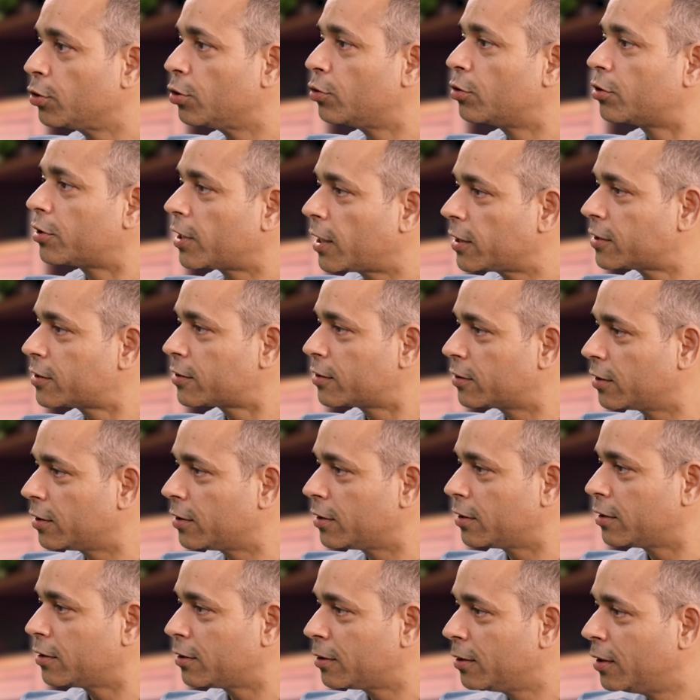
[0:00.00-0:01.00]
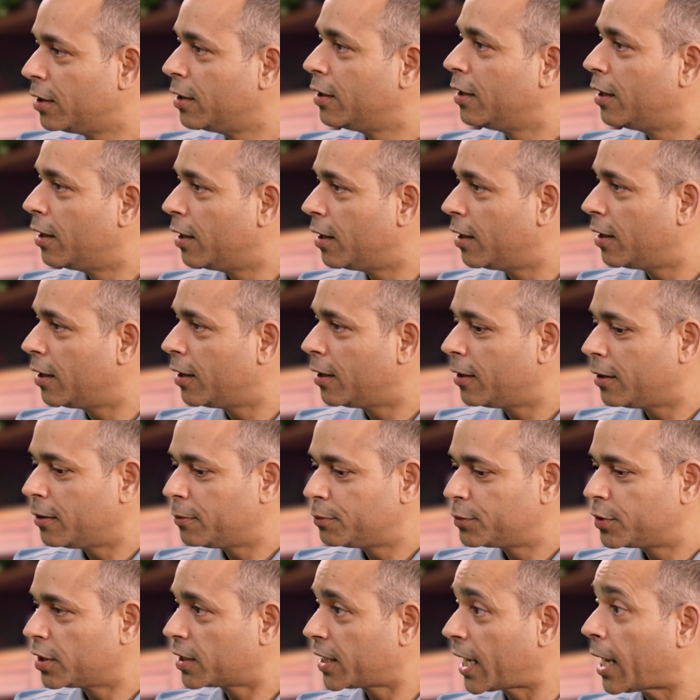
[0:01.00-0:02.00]
you trust the
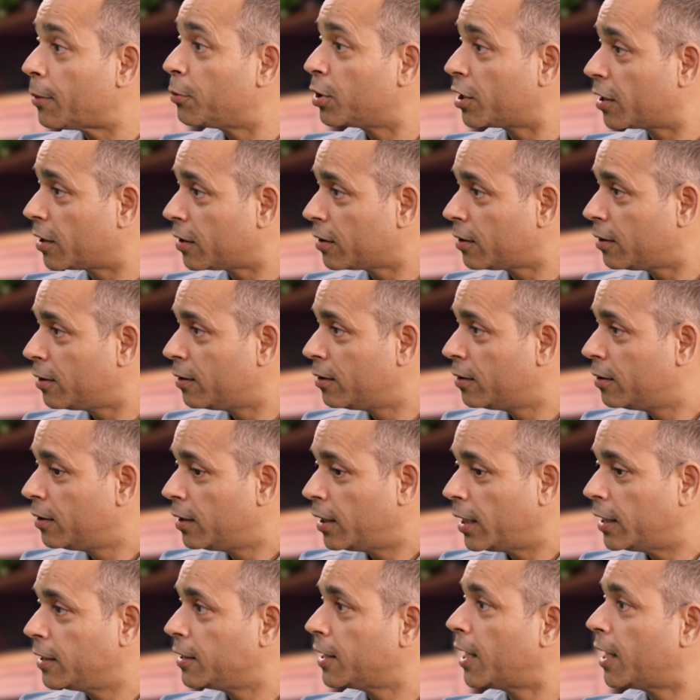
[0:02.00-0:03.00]
camera, and